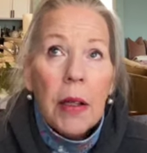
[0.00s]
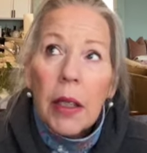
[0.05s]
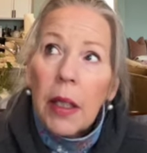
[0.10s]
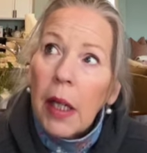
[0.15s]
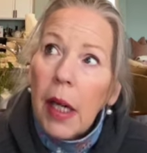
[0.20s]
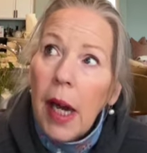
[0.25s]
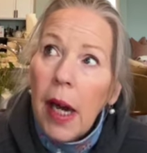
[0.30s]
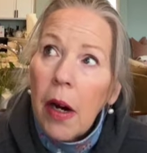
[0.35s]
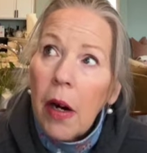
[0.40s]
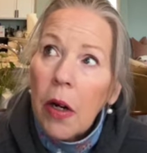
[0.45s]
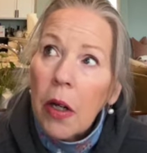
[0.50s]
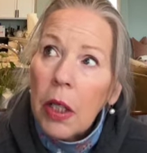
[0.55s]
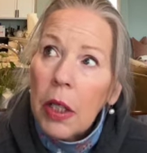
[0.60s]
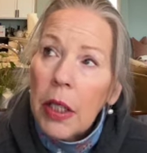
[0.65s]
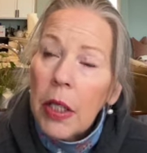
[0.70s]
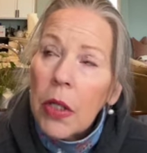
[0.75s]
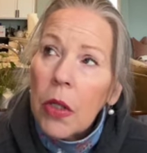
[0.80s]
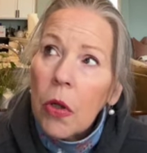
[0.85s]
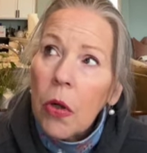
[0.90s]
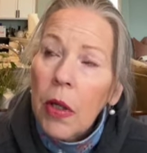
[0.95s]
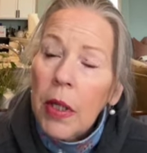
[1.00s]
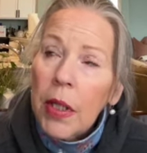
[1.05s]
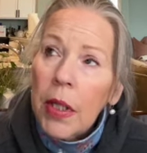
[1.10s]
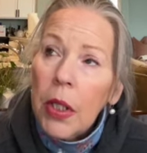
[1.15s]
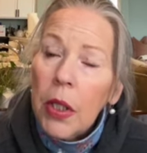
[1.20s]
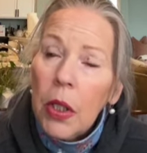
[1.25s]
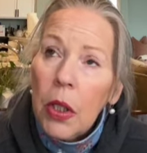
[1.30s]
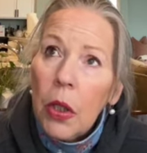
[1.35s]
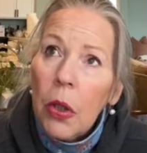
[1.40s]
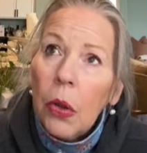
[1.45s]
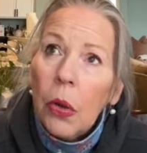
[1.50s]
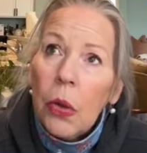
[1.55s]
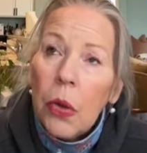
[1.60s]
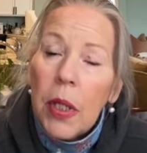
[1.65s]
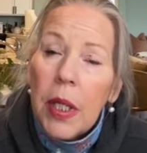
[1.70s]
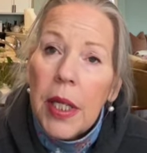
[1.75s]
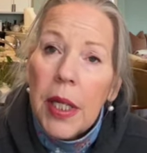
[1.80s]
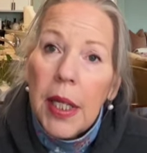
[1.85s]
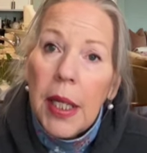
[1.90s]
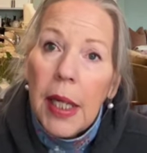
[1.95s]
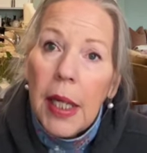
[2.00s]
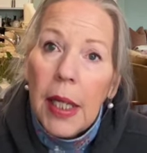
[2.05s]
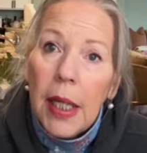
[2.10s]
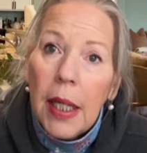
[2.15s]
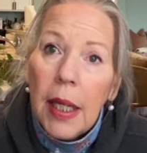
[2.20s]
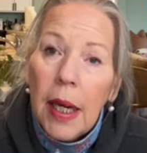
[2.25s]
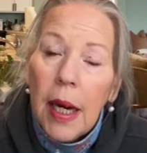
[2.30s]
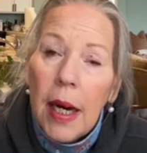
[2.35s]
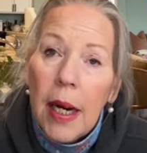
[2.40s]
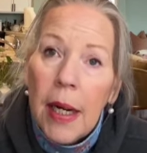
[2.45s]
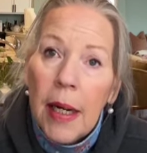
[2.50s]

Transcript: Carol is going to use the